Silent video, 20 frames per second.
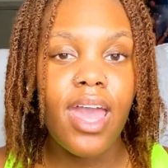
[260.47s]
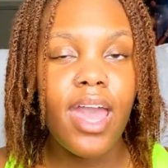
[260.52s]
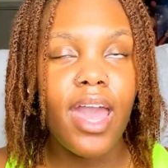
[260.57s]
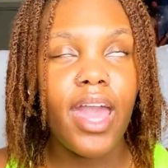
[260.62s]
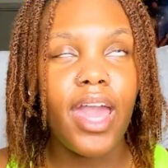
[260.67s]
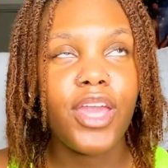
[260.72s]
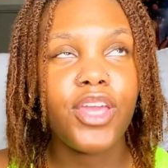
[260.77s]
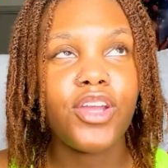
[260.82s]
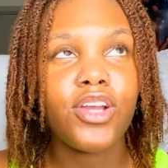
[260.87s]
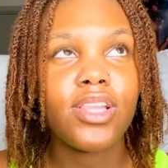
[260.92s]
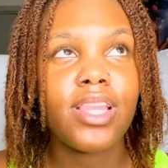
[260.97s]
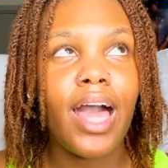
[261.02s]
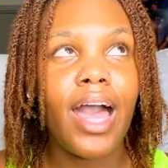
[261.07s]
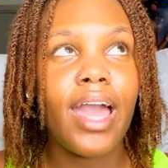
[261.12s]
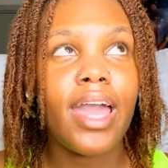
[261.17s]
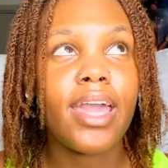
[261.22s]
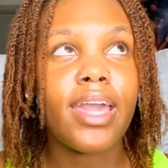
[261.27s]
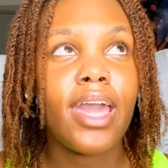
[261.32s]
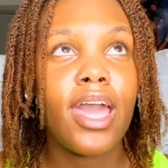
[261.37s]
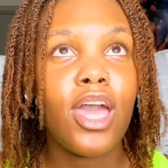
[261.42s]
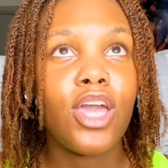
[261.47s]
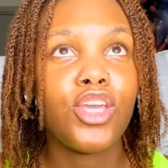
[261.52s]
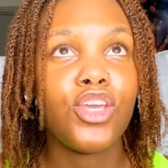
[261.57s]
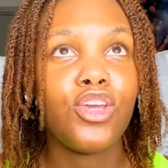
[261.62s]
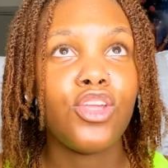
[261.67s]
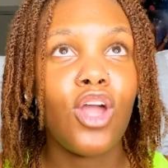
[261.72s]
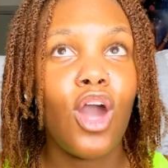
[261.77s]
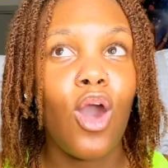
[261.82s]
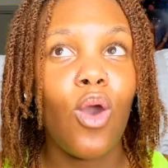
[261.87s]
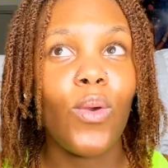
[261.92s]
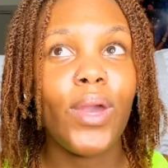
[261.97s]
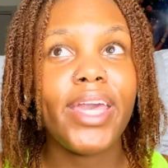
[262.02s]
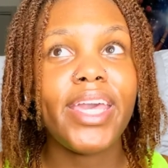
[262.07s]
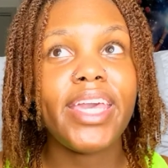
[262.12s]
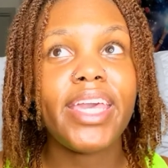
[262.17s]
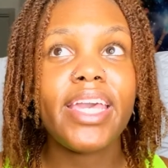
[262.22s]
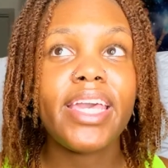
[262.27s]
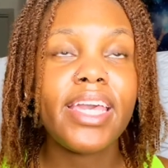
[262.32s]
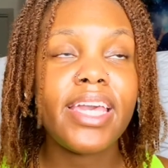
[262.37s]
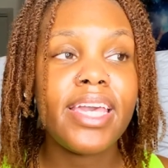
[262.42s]
And you're like,
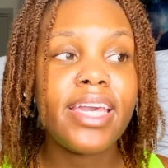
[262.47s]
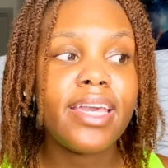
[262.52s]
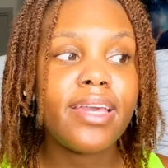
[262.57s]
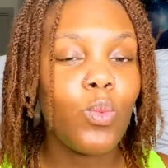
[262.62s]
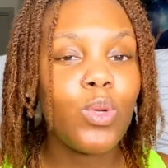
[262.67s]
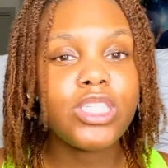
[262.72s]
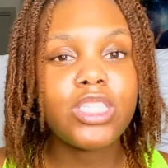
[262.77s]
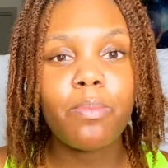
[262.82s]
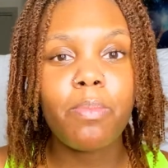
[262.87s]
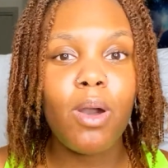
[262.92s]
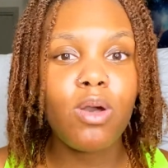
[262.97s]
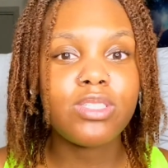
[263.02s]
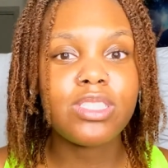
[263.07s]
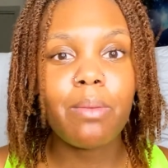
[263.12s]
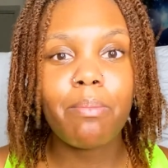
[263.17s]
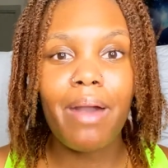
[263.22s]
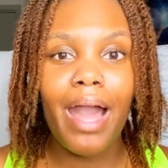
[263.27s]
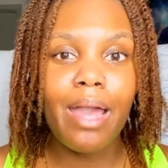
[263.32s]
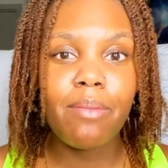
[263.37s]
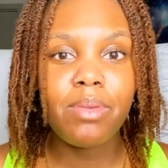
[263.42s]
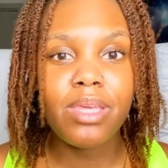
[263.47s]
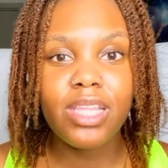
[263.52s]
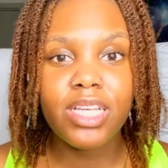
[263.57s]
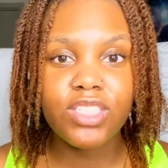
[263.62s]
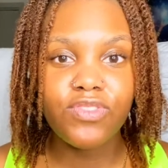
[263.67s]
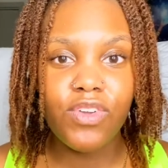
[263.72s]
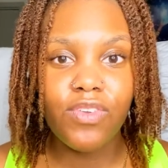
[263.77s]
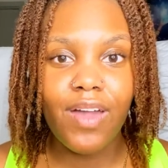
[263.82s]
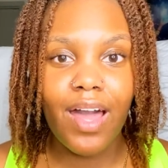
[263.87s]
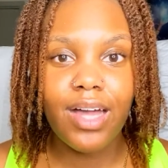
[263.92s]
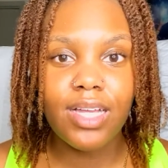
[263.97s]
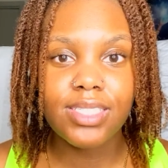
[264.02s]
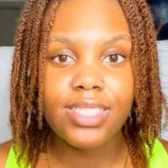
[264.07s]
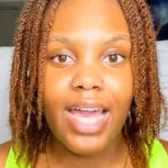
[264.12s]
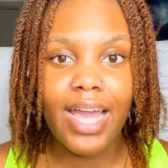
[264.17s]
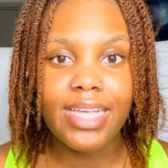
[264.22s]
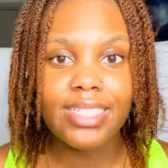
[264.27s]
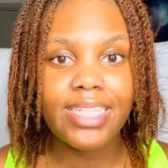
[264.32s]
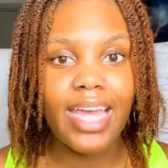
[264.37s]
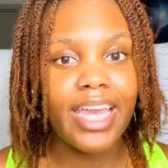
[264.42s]
he was supposed to buy me this for
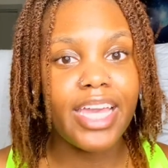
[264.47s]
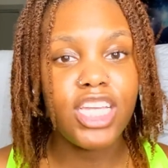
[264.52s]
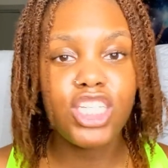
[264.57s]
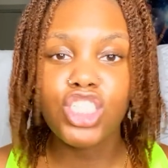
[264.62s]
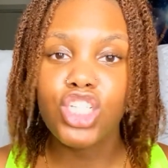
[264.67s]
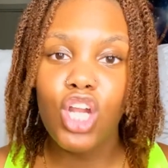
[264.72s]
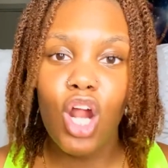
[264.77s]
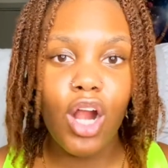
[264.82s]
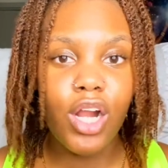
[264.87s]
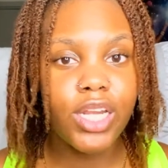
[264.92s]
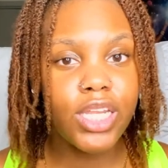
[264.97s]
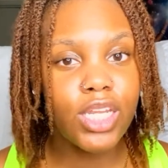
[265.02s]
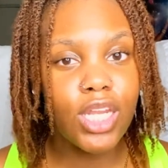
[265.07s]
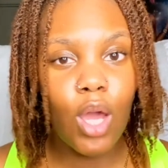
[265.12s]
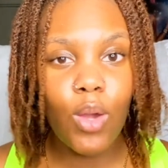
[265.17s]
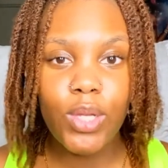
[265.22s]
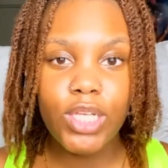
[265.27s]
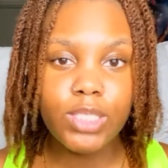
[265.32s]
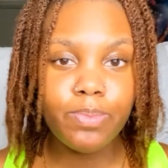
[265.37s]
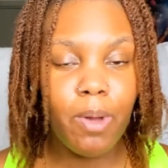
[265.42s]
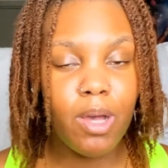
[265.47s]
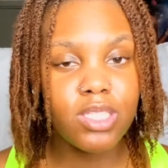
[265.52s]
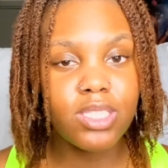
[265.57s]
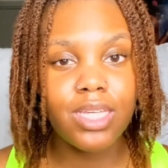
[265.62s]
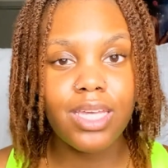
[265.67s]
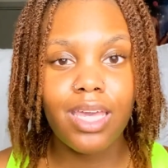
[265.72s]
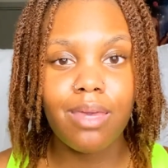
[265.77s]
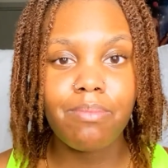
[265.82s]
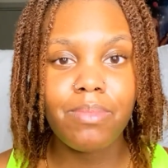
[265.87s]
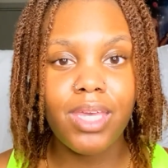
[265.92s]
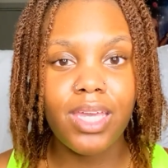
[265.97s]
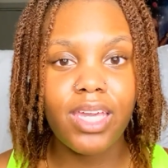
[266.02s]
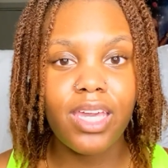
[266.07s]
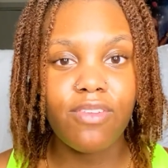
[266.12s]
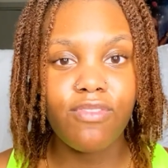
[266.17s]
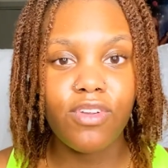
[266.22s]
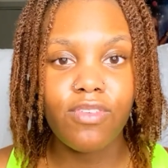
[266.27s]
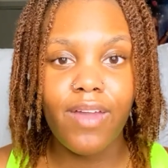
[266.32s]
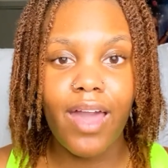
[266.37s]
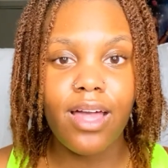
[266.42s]
Valentine's Day. He should already know he's supposed to give me a
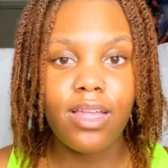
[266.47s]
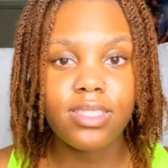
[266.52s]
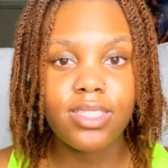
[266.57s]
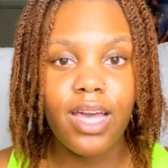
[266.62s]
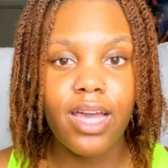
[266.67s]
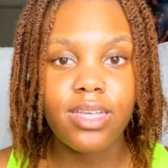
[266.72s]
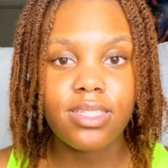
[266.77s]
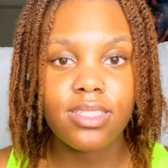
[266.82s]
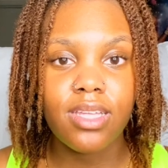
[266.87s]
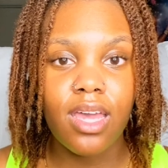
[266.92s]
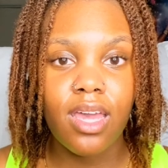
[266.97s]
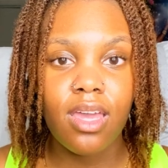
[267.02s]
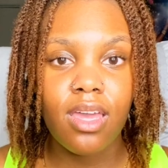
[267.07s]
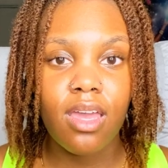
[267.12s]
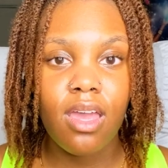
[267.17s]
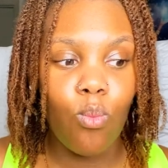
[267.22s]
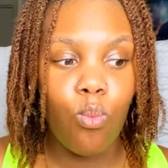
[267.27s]
gift for Valentine's Day.